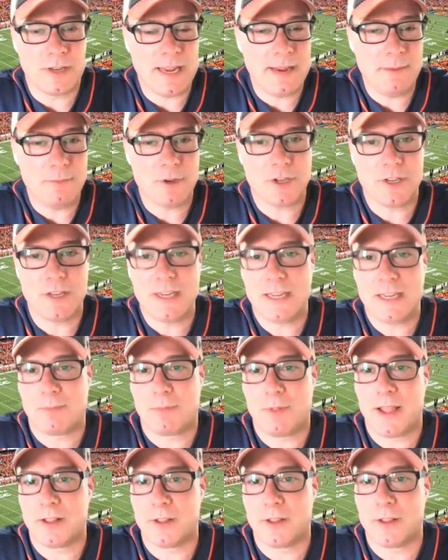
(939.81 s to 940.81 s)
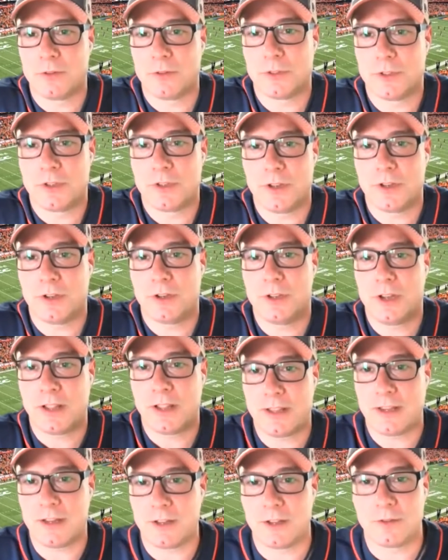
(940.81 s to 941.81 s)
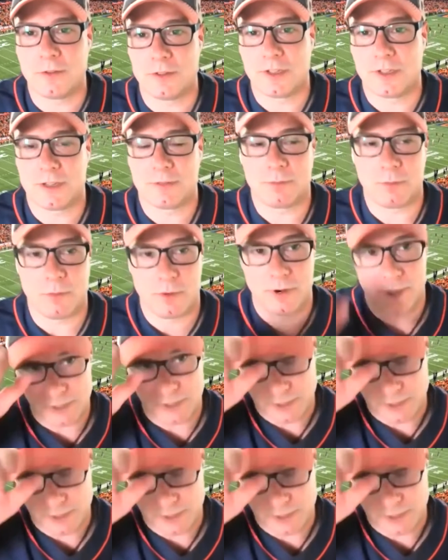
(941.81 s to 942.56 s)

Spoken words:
team just needs to play loose. There's nothing to lose at this point.